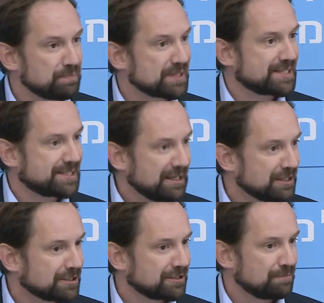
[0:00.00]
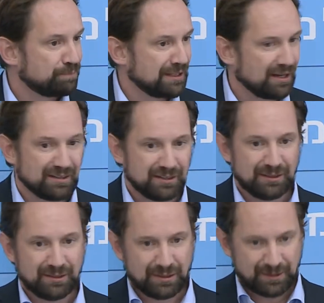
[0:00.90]
up a second pillar.
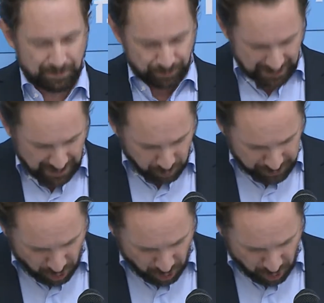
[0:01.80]
And I would